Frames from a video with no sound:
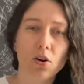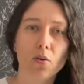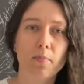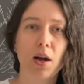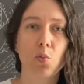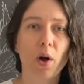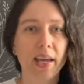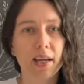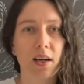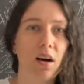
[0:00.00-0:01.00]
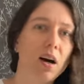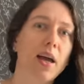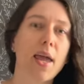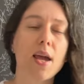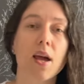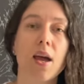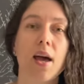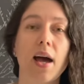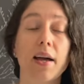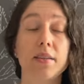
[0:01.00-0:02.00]
got my weight and height.
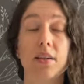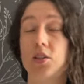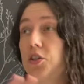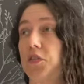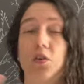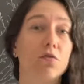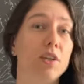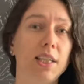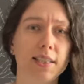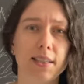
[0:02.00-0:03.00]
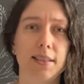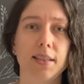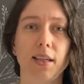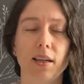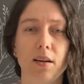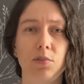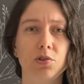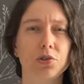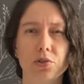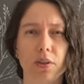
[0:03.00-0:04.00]
And I just felt really dizzy. I'm
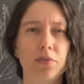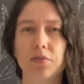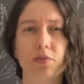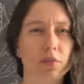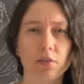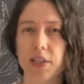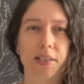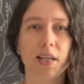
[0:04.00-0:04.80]
not sure if Chris